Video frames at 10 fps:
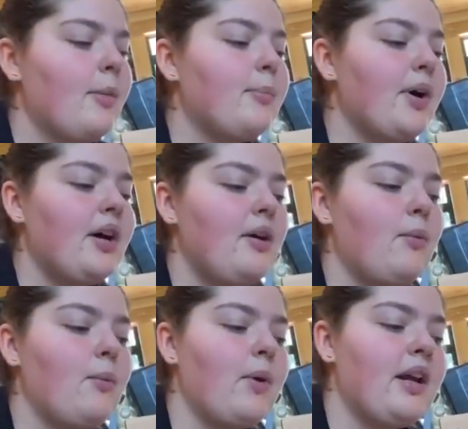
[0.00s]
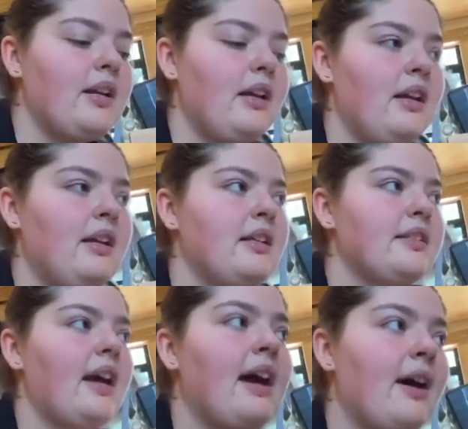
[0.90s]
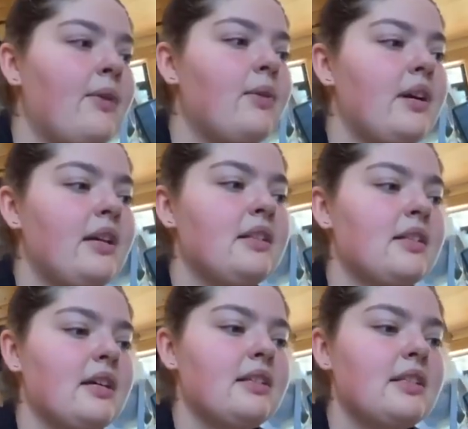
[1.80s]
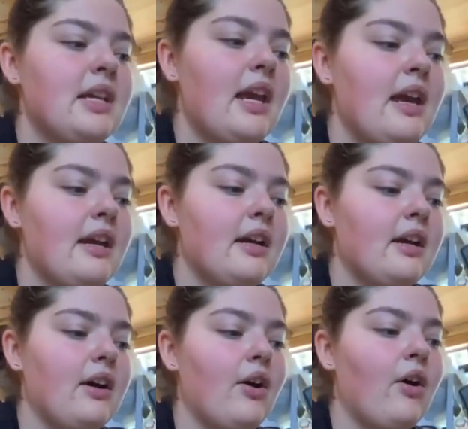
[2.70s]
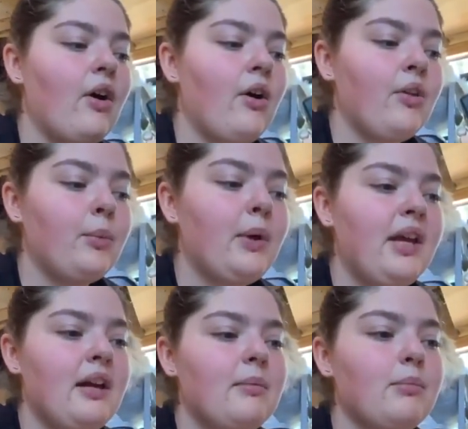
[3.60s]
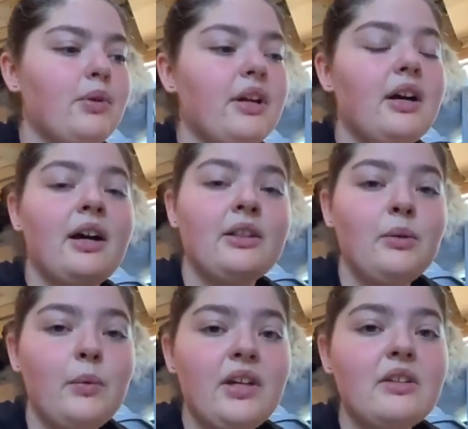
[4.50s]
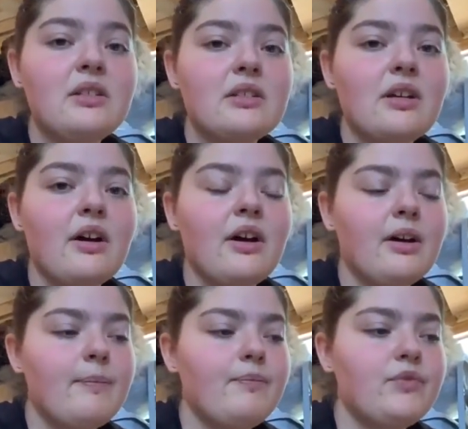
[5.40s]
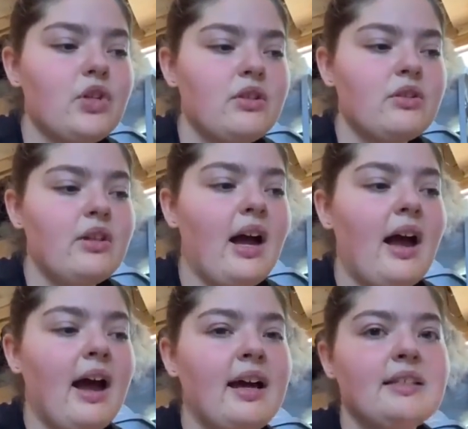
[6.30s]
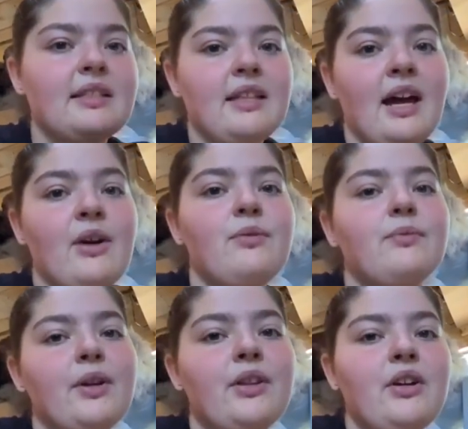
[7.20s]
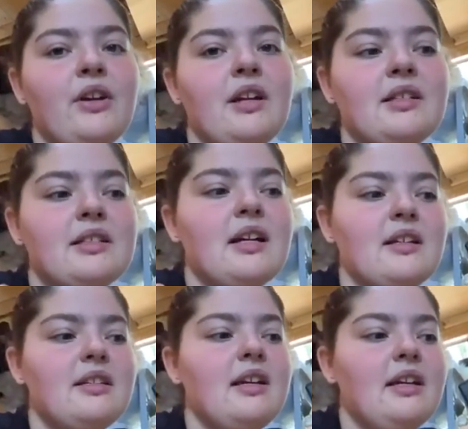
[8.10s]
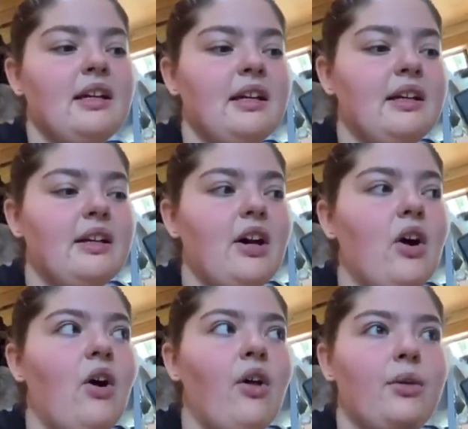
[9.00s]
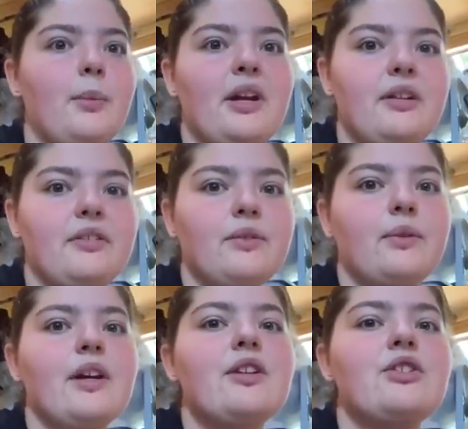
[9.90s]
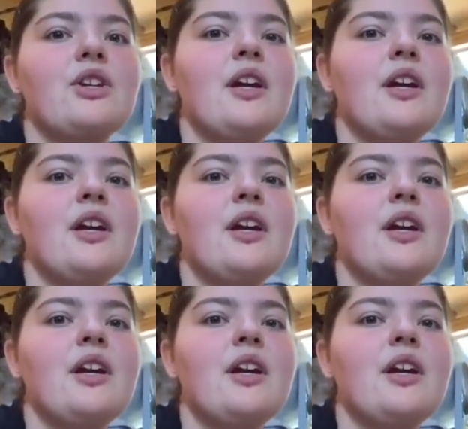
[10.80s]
But when it is out, it does take all the weight and put it on the wheels, just so that as it's out further, it's not taking all the weight of the fridge,